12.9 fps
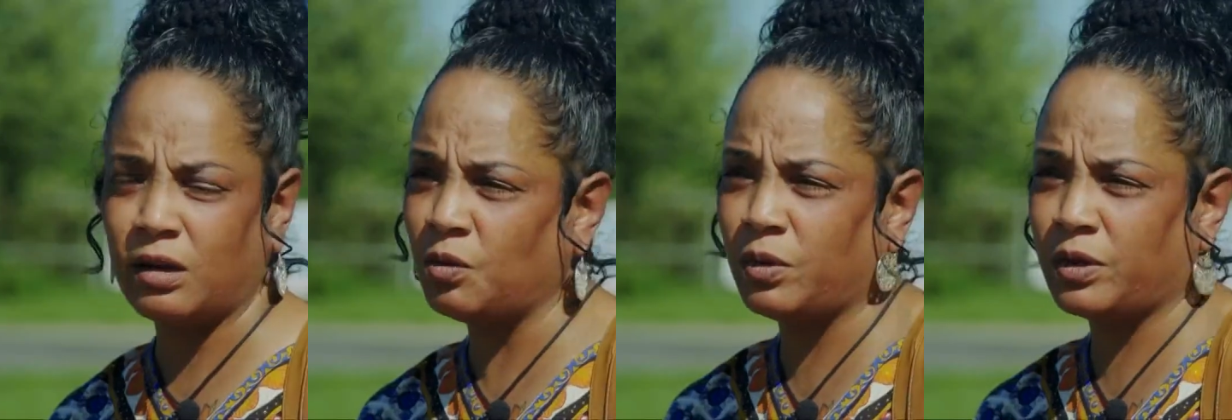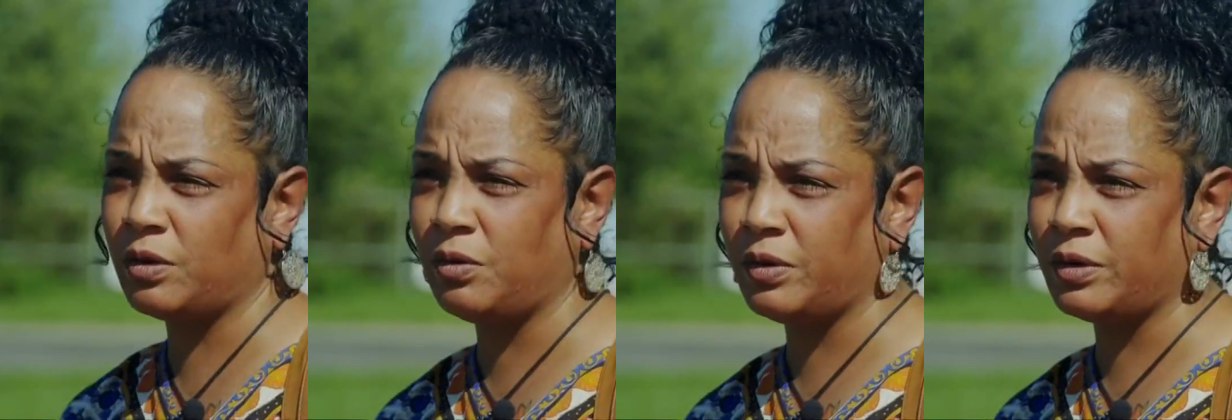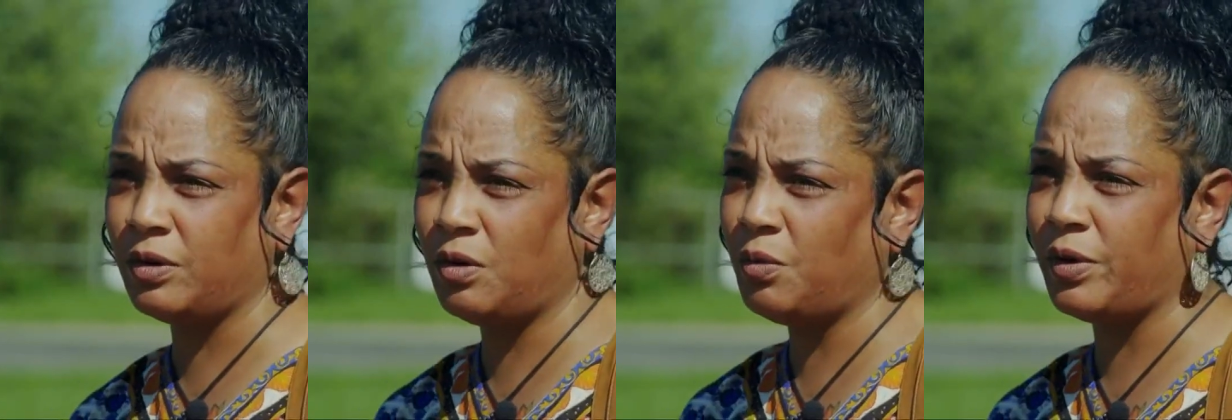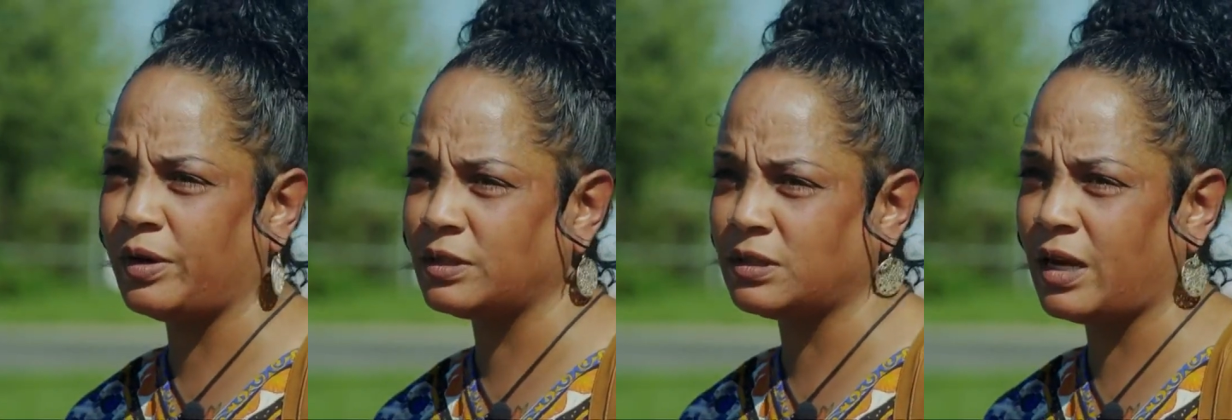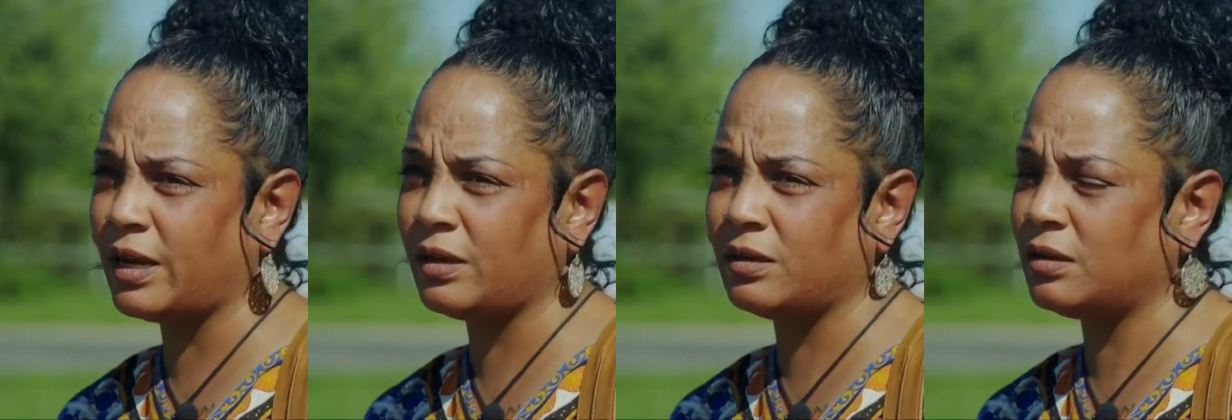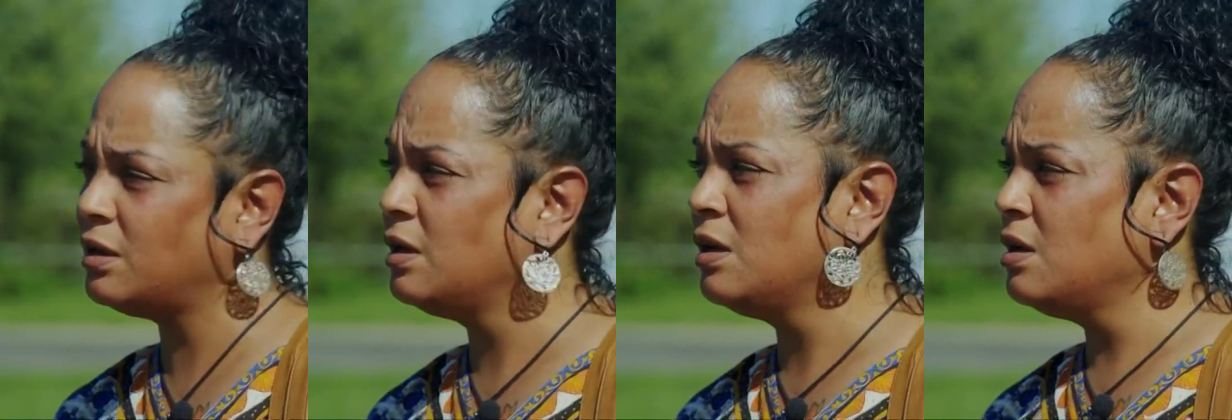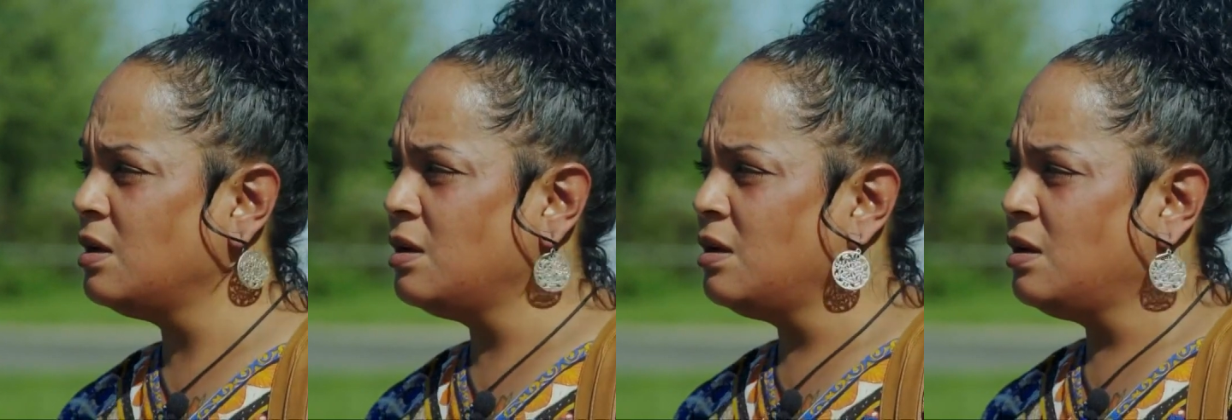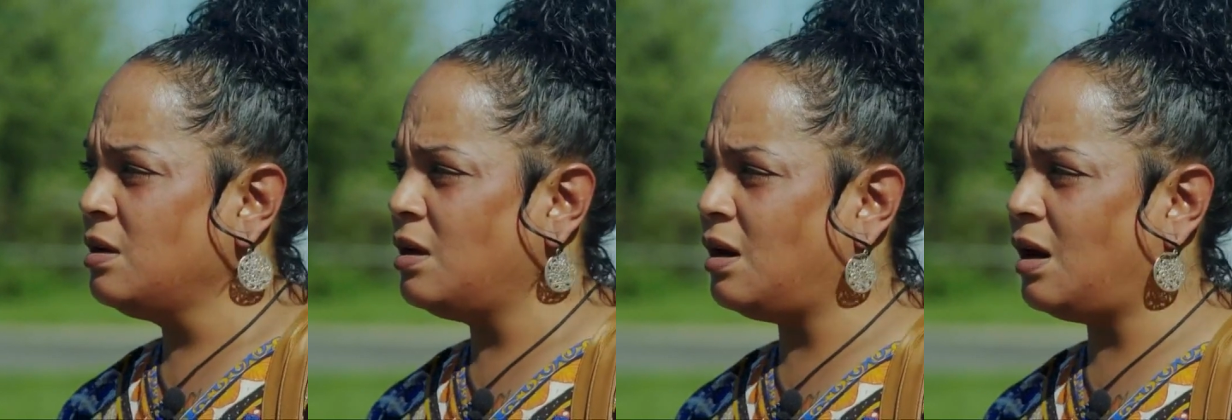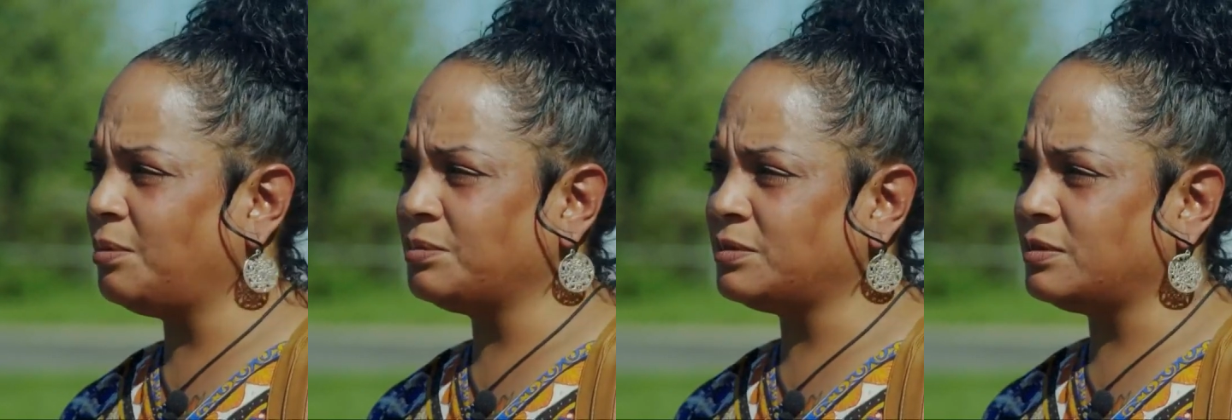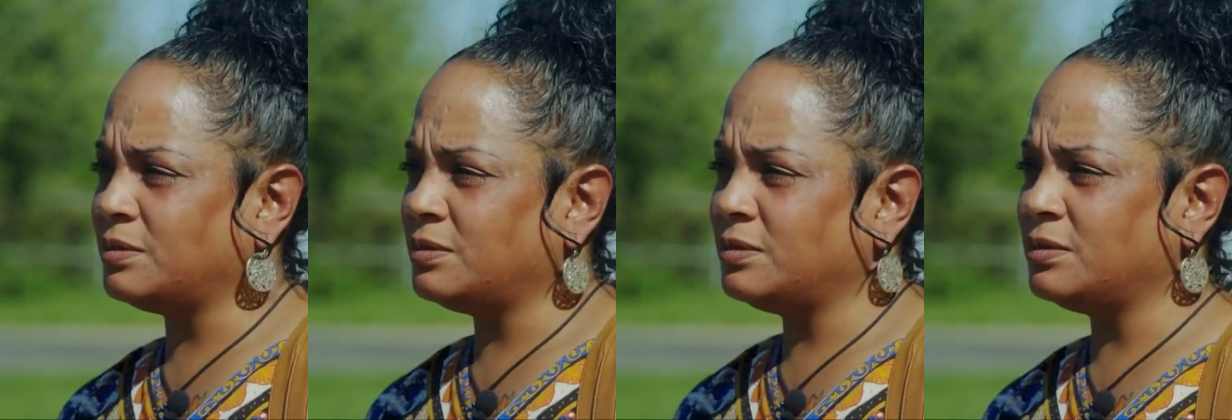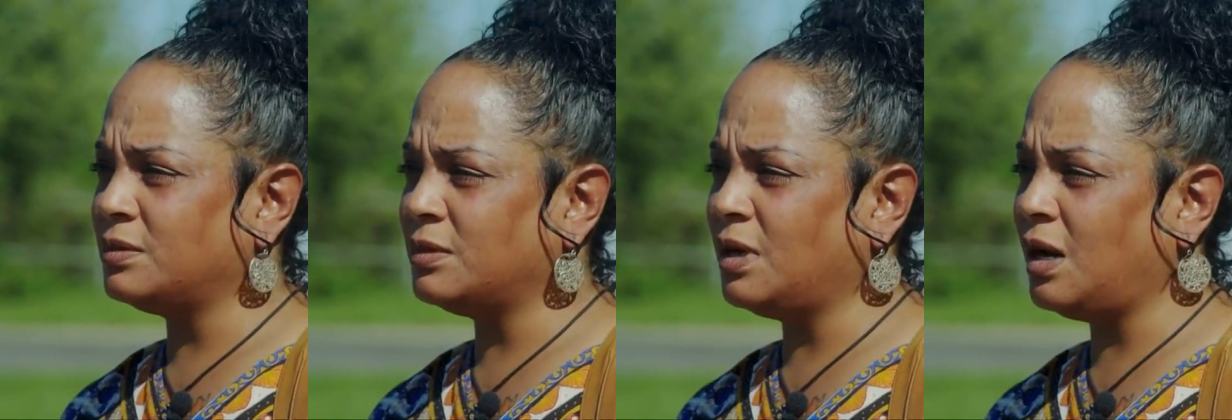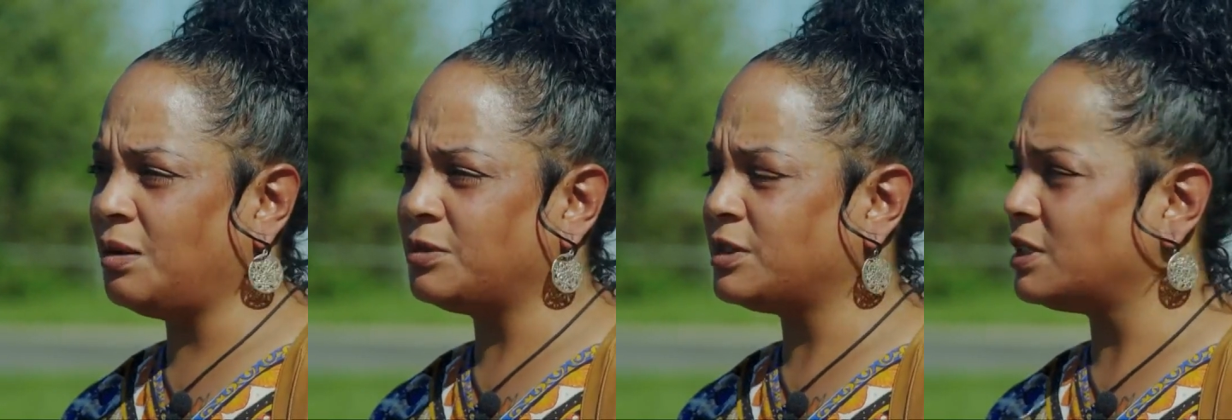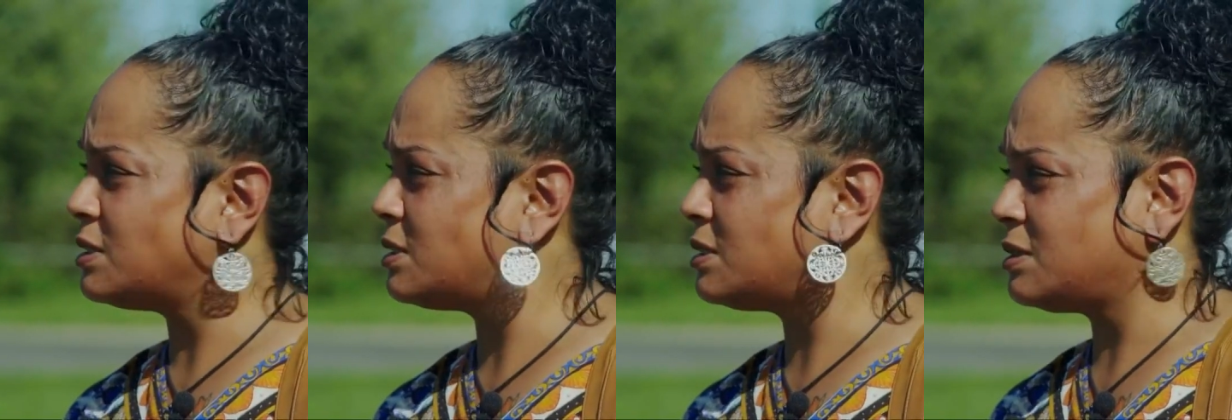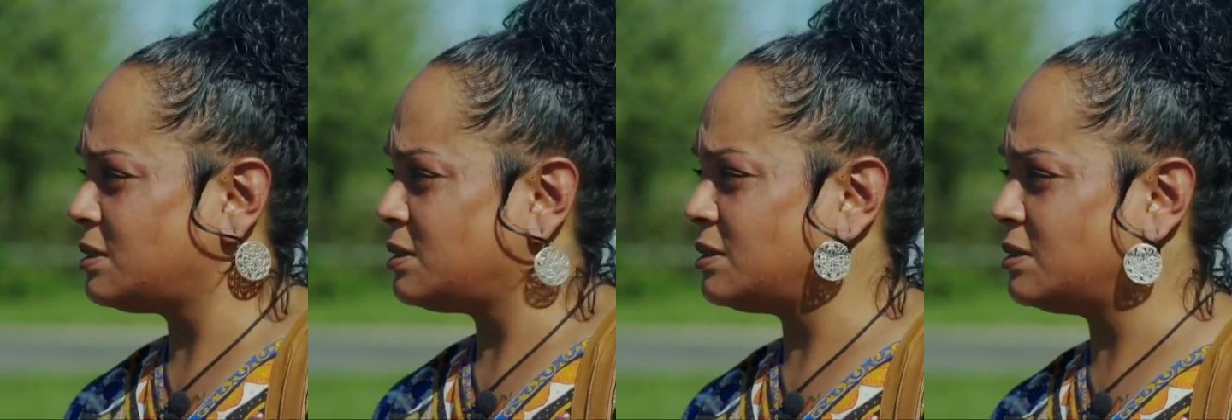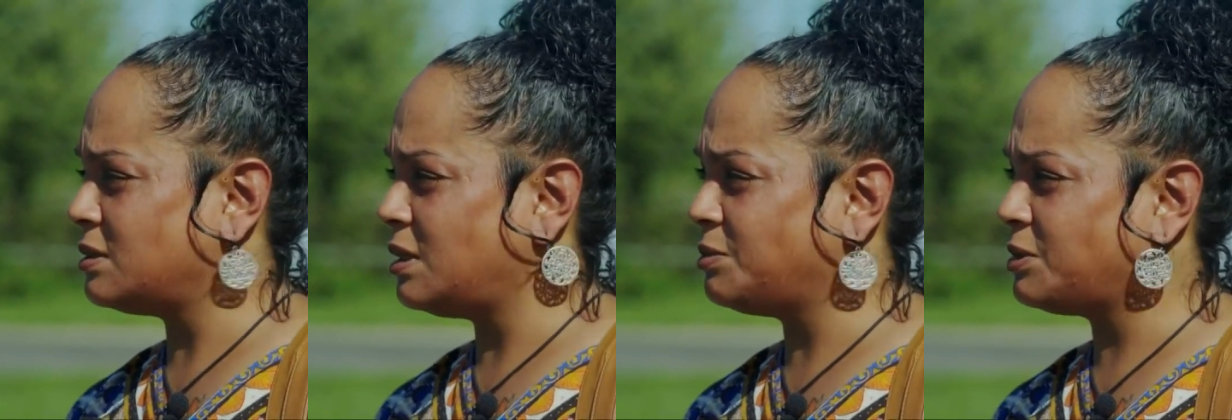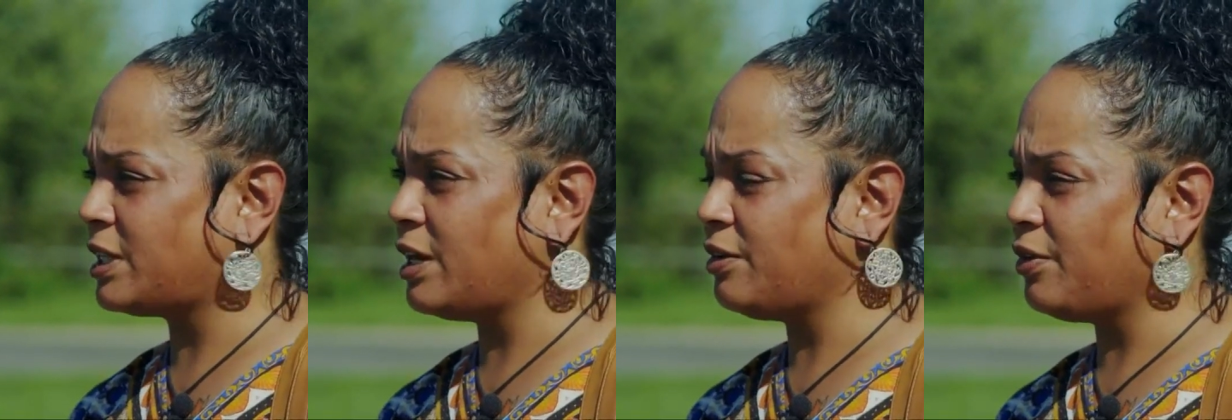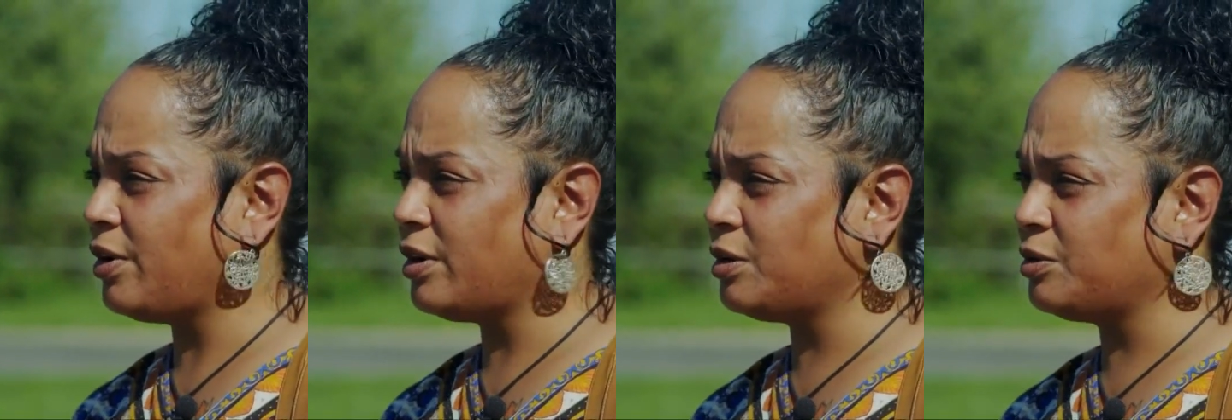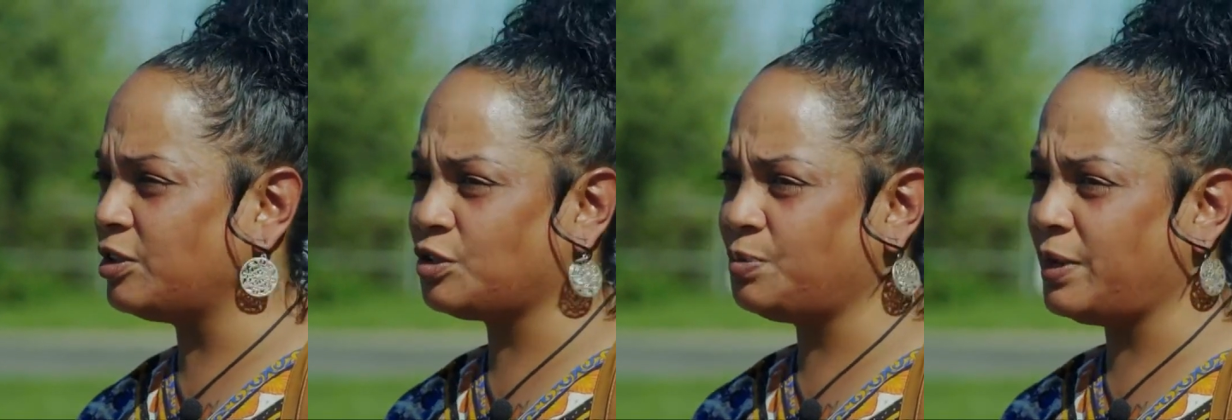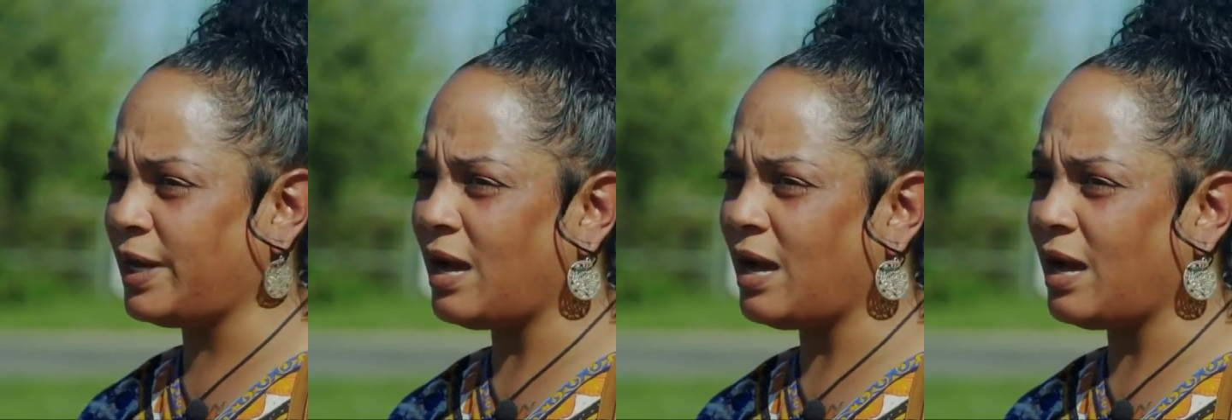I don't want her going nowhere. It's like I'm, I'm just, I'm scared for her to just be